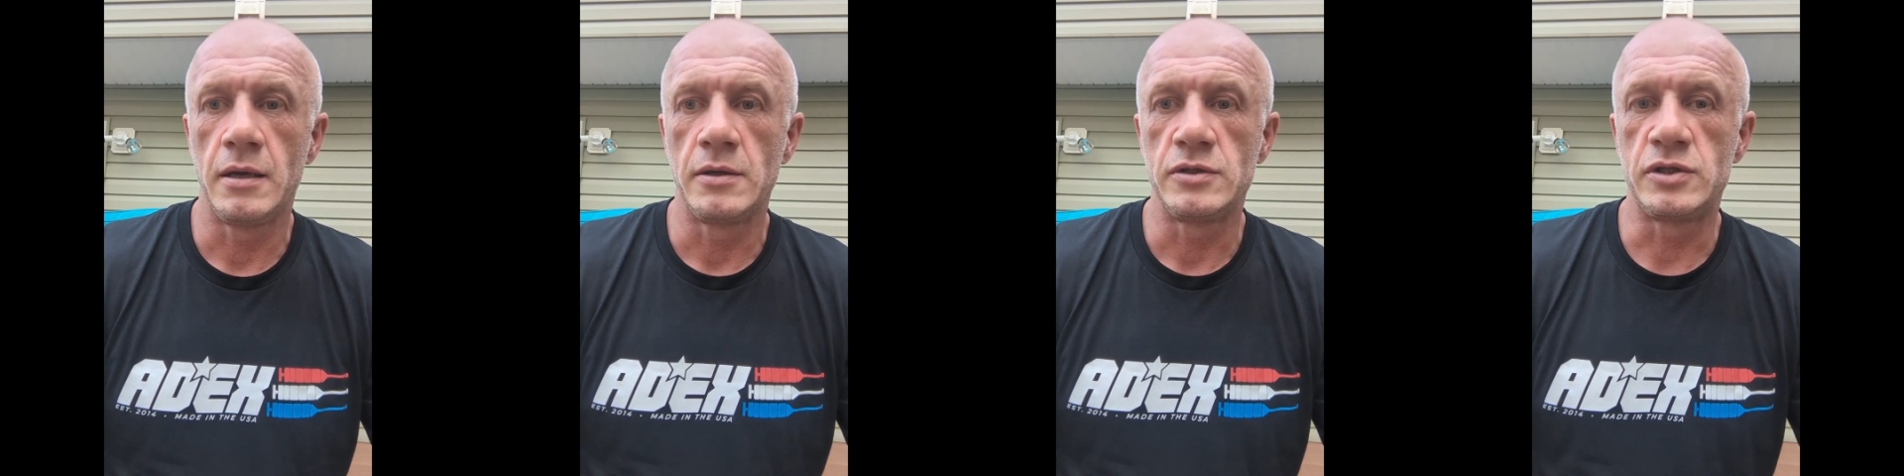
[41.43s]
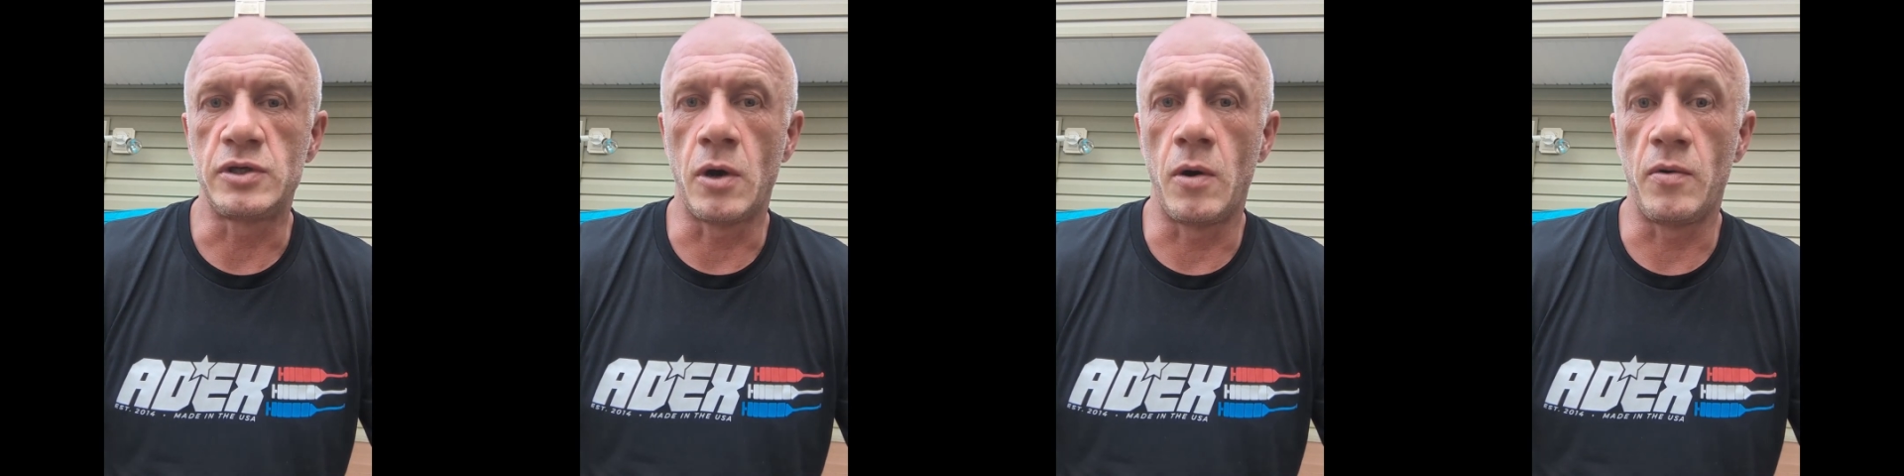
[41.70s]

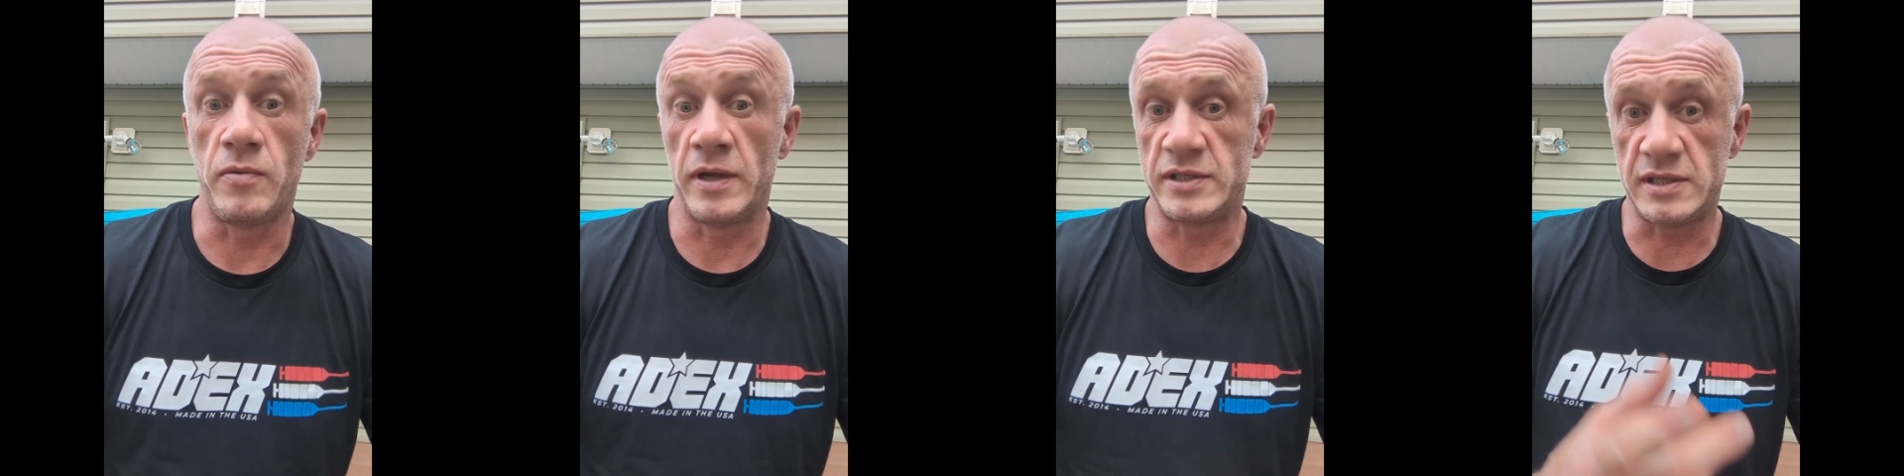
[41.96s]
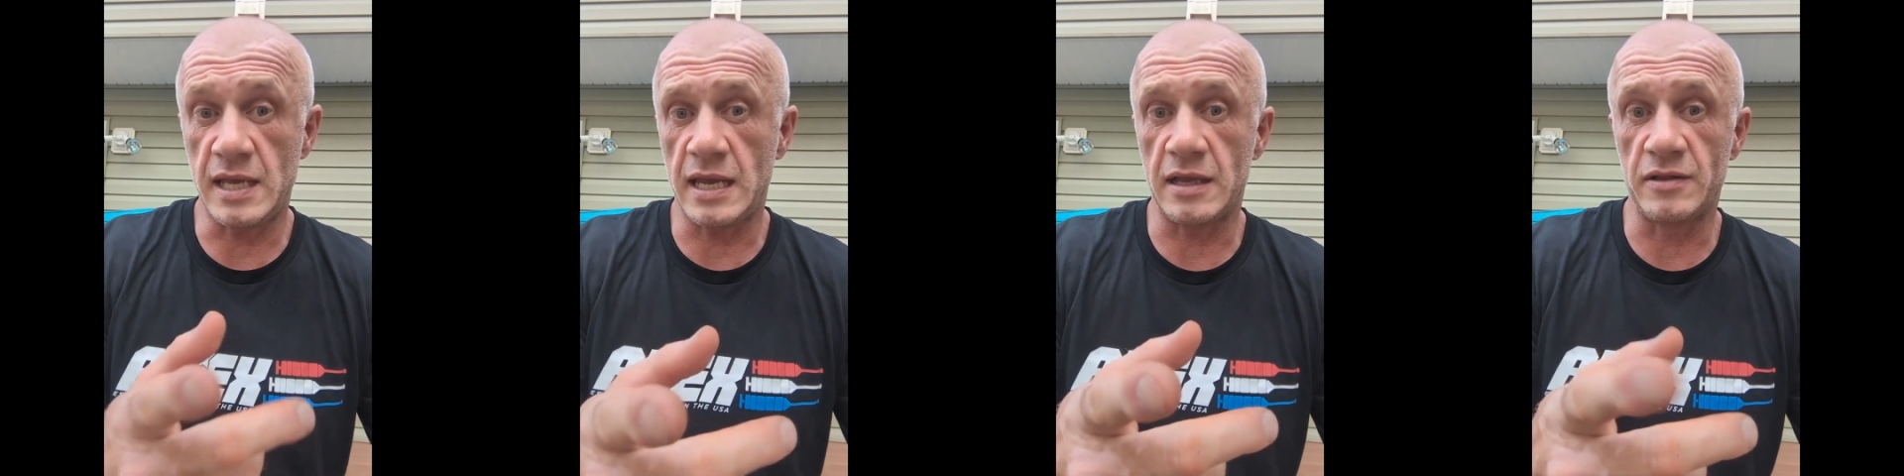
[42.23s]
So
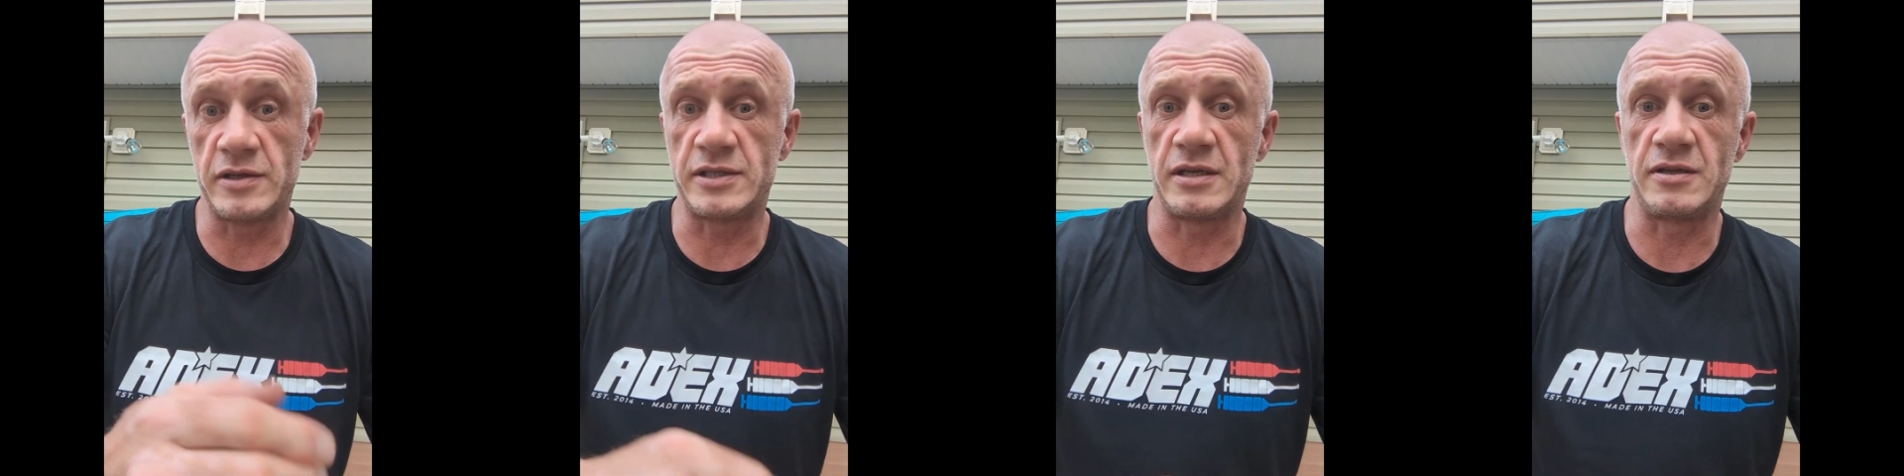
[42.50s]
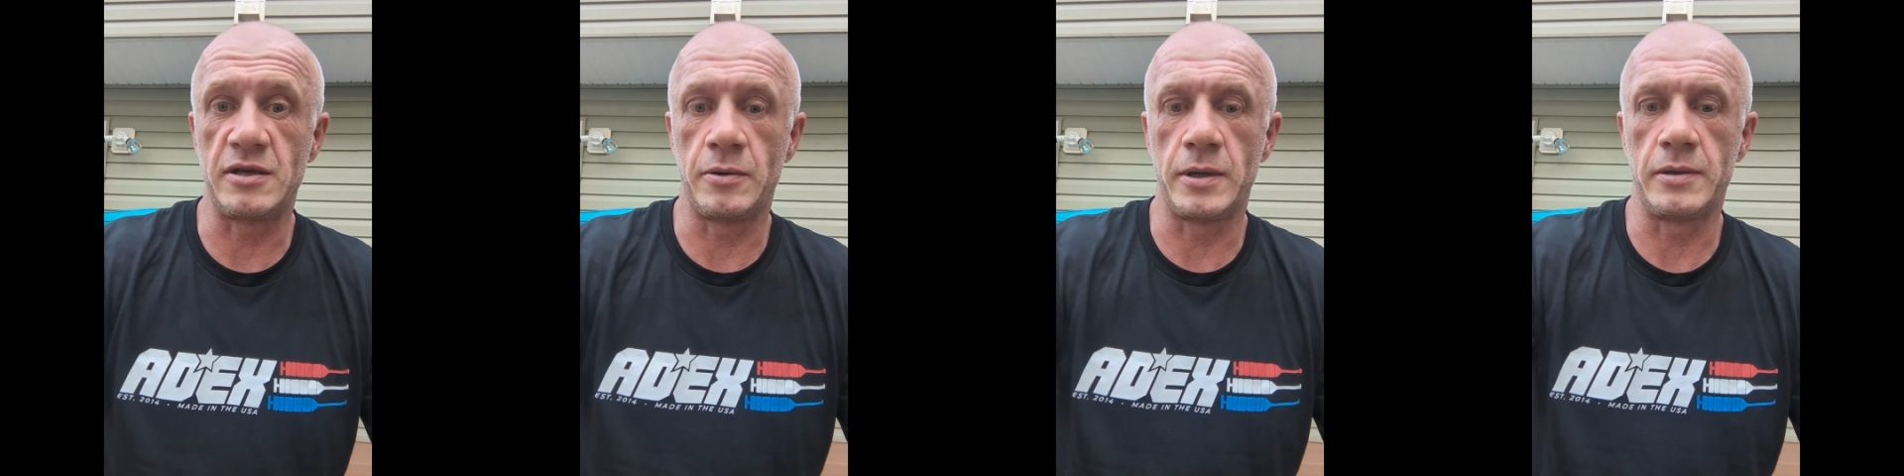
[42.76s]
let's take a
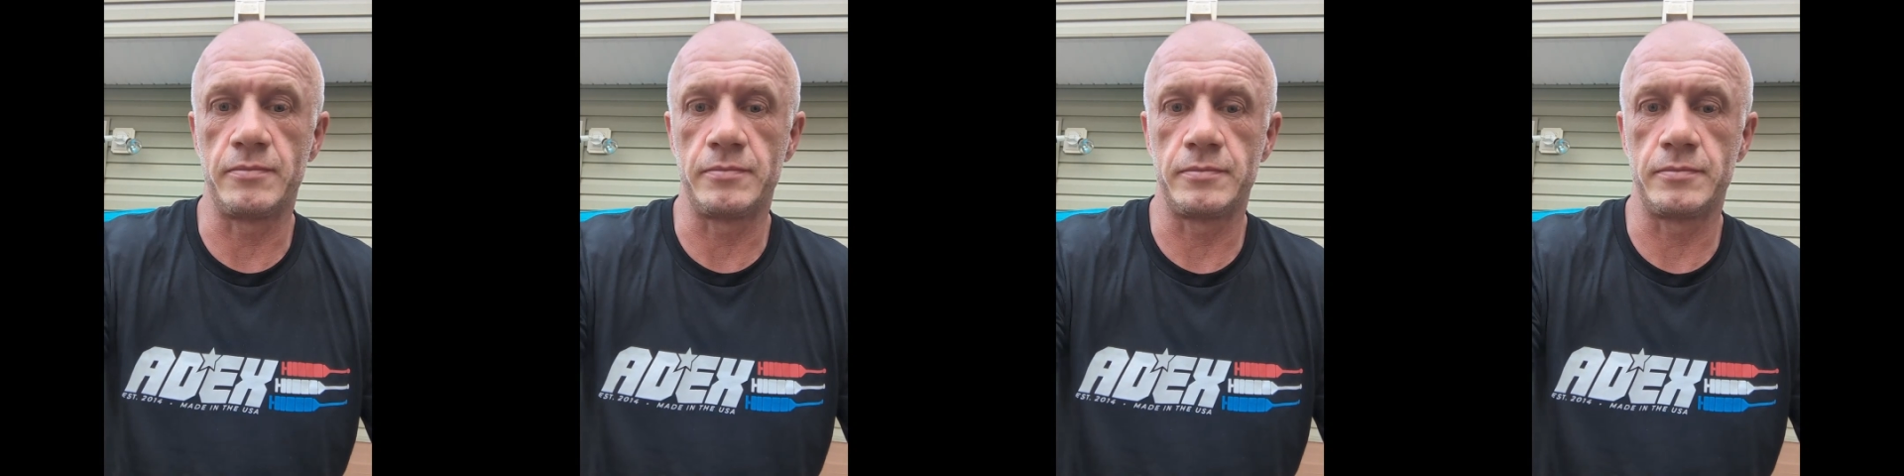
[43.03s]
listen to it.